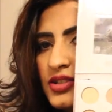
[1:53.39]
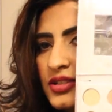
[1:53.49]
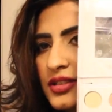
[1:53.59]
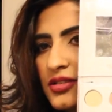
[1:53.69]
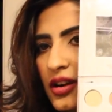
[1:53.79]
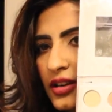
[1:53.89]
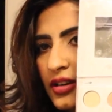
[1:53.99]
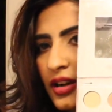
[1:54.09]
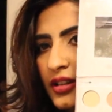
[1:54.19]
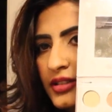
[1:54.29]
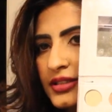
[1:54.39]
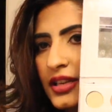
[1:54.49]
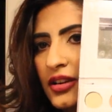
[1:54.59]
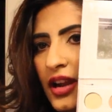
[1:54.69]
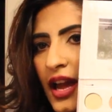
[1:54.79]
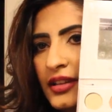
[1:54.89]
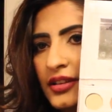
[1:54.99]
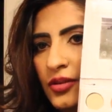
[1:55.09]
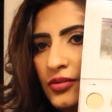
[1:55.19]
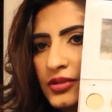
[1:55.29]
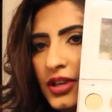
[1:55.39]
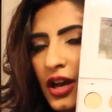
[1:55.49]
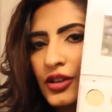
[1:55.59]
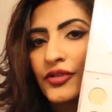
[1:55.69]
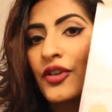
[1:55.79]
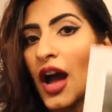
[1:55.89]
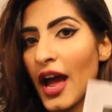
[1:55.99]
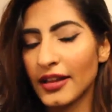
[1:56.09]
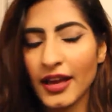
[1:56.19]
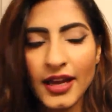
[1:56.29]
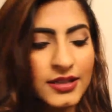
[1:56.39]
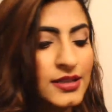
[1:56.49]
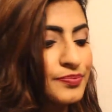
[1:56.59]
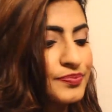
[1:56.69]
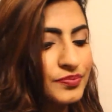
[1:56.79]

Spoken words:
just the darker colors here and the gold color for highlight.